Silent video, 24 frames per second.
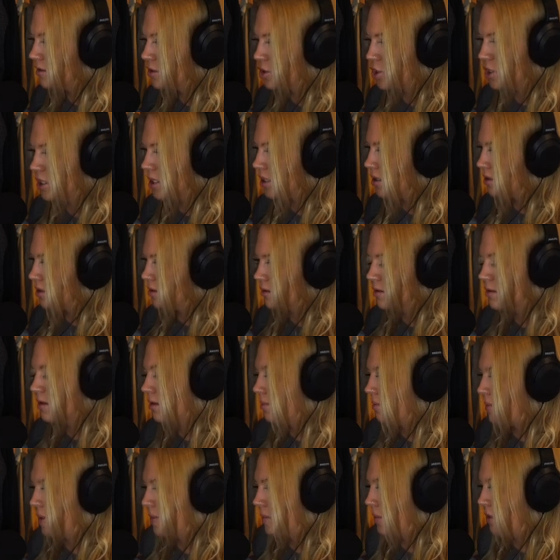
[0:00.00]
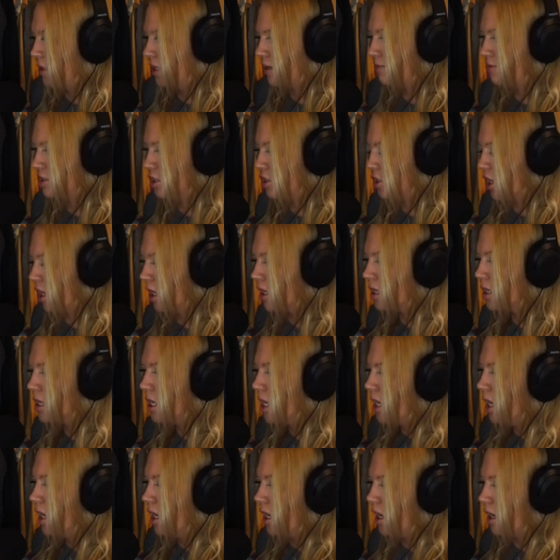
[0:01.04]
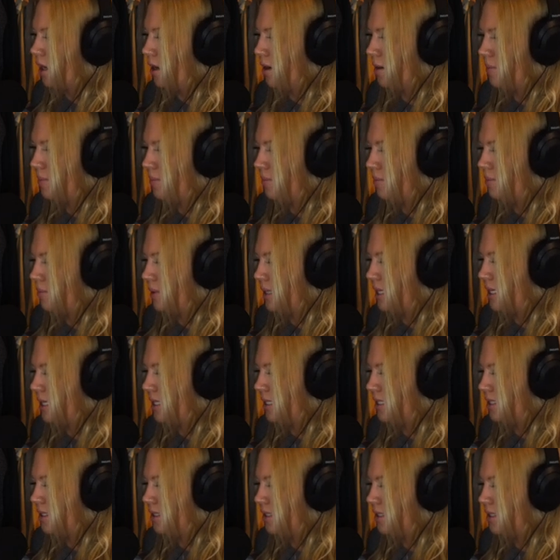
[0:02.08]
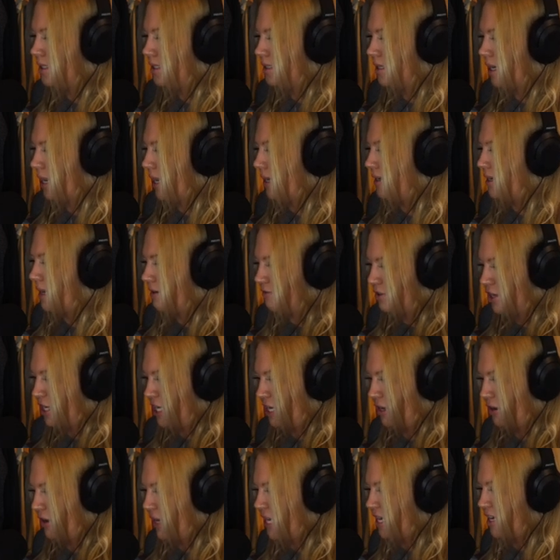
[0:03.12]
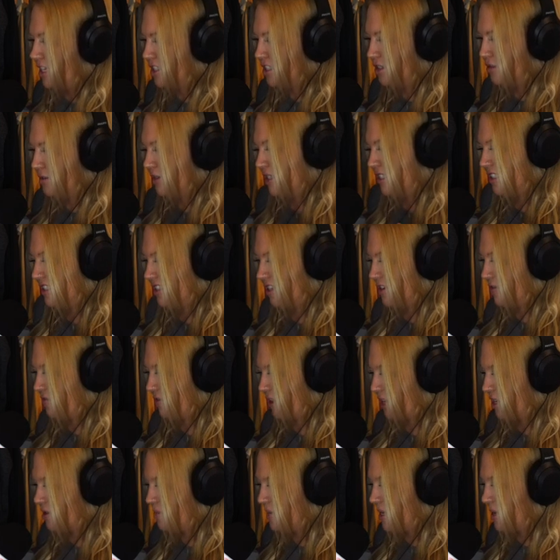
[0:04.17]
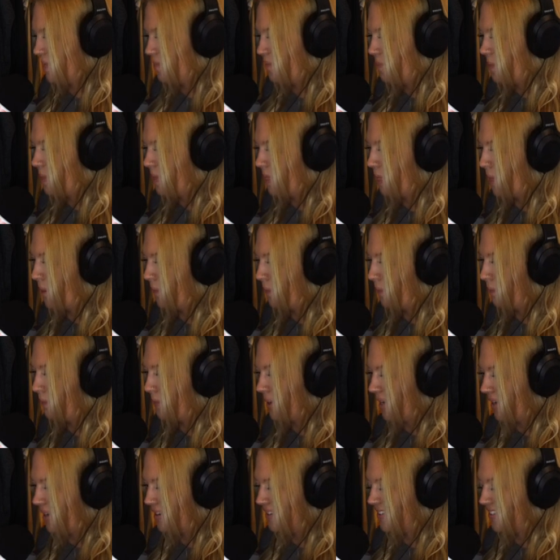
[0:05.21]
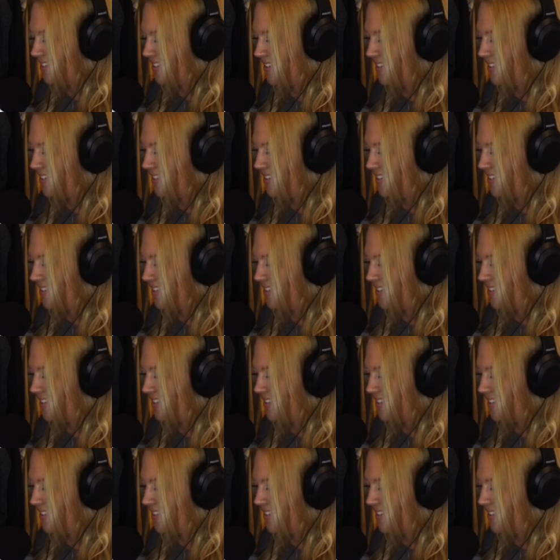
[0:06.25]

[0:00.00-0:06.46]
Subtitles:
just that people love to talk, but I never hear it, and so it doesn't affect me. But